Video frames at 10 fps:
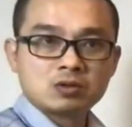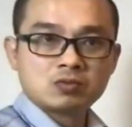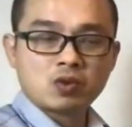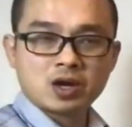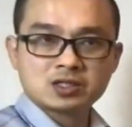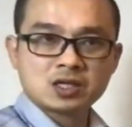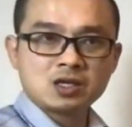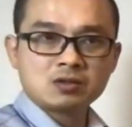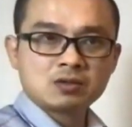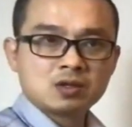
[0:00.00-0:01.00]
Why is
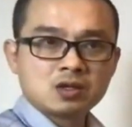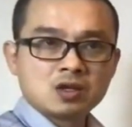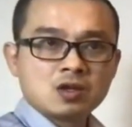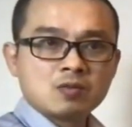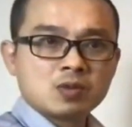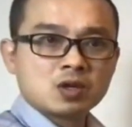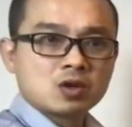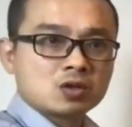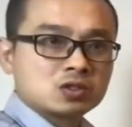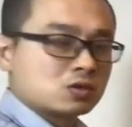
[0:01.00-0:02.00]
that?
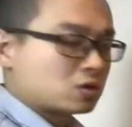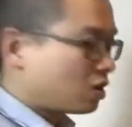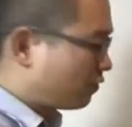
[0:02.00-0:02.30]
Because you're not